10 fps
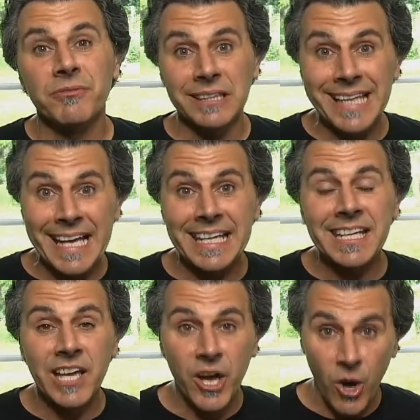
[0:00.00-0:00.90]

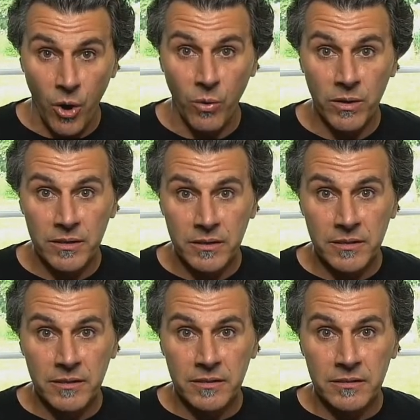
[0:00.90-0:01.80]
letting go
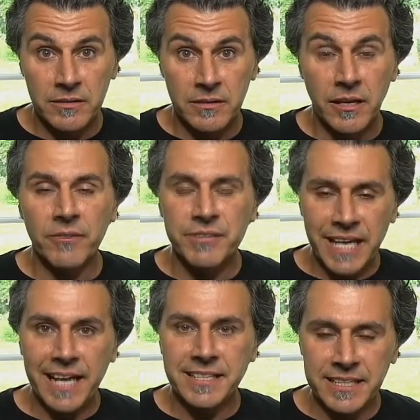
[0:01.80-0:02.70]
of the
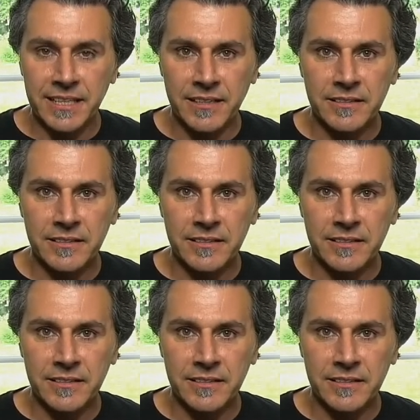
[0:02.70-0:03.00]
idea.